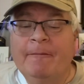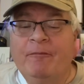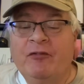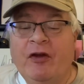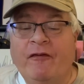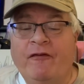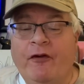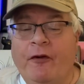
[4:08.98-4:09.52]

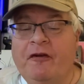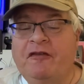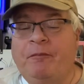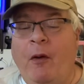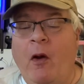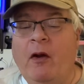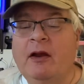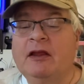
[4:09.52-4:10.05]
The first
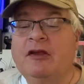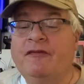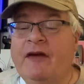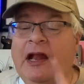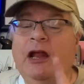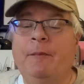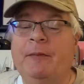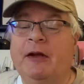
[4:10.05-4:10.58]
part of
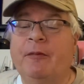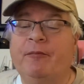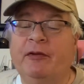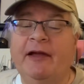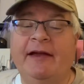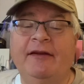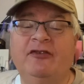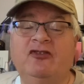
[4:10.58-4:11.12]
developing a
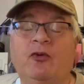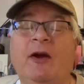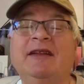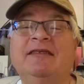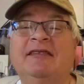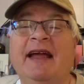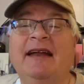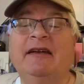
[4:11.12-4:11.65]
plan is to
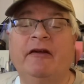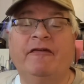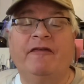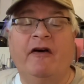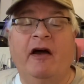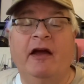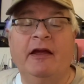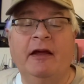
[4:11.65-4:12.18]

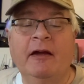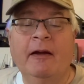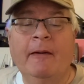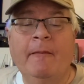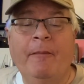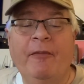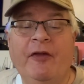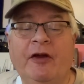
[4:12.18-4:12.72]
identify
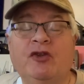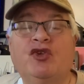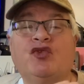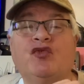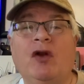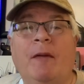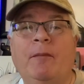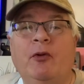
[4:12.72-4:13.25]
the
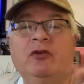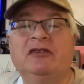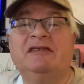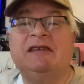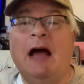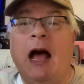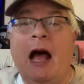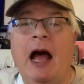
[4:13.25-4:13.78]
trouble
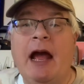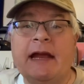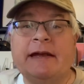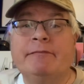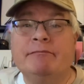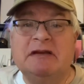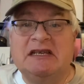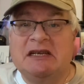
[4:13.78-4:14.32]

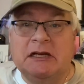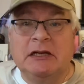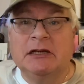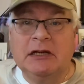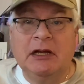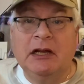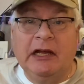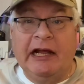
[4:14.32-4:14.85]
times,
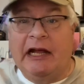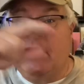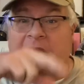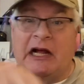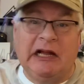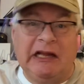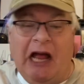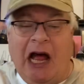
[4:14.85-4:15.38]
like on
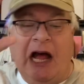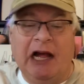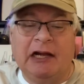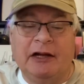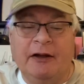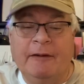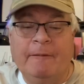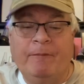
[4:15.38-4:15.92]
a
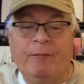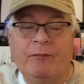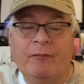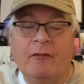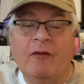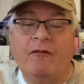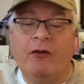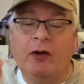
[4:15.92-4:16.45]
clock,
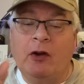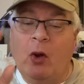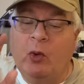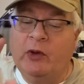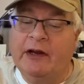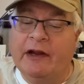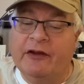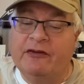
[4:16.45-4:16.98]
for
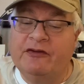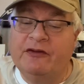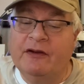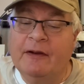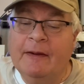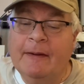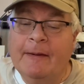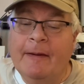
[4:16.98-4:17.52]
loneliness.
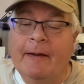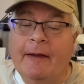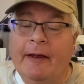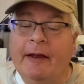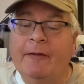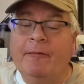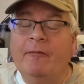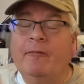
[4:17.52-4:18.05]

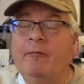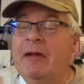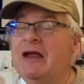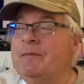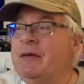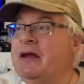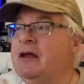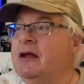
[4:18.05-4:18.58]
It may
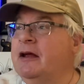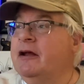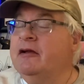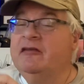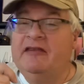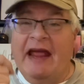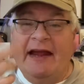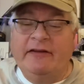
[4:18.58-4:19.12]
be
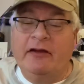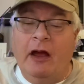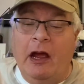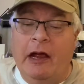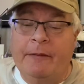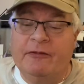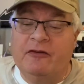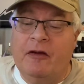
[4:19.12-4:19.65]

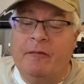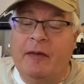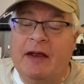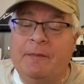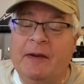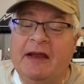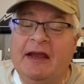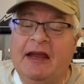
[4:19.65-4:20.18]
daytimes, it may
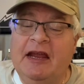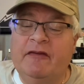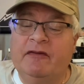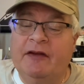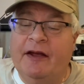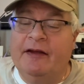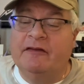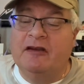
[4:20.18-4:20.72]
be
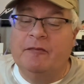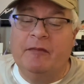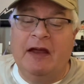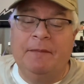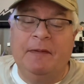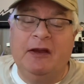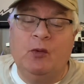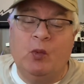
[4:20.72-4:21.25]
evenings, it may
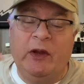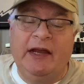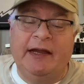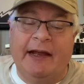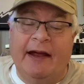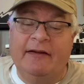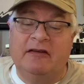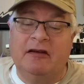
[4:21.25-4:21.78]
be
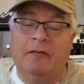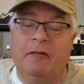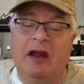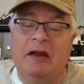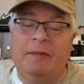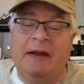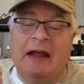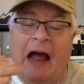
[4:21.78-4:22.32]
weekends, it
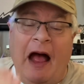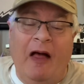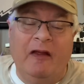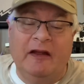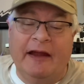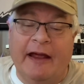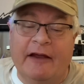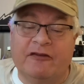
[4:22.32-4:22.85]
may be
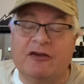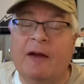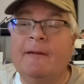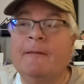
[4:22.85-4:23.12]
holidays.